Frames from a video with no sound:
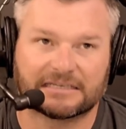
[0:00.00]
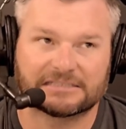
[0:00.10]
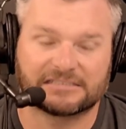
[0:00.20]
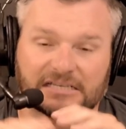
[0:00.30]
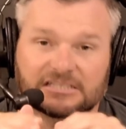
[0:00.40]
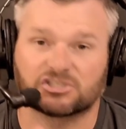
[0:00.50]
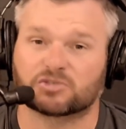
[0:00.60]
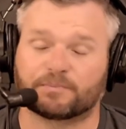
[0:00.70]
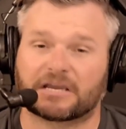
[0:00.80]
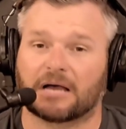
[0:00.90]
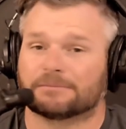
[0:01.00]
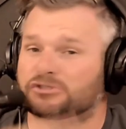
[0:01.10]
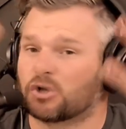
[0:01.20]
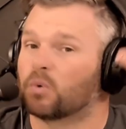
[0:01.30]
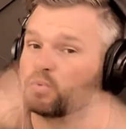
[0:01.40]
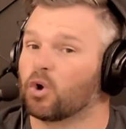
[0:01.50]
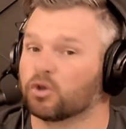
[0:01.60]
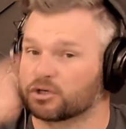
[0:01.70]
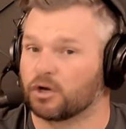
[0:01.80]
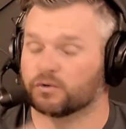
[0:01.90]
doesn't just become so
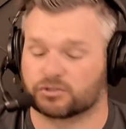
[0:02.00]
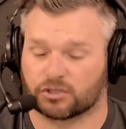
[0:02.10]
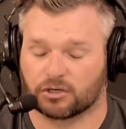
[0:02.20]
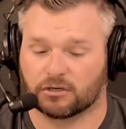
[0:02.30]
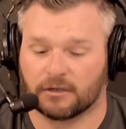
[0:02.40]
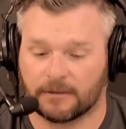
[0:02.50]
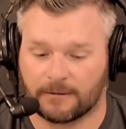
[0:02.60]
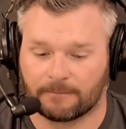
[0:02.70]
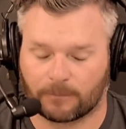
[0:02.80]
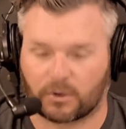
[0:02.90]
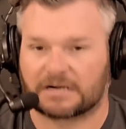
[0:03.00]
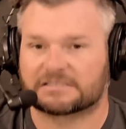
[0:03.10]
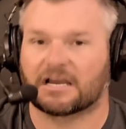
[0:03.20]
roller coaster where it's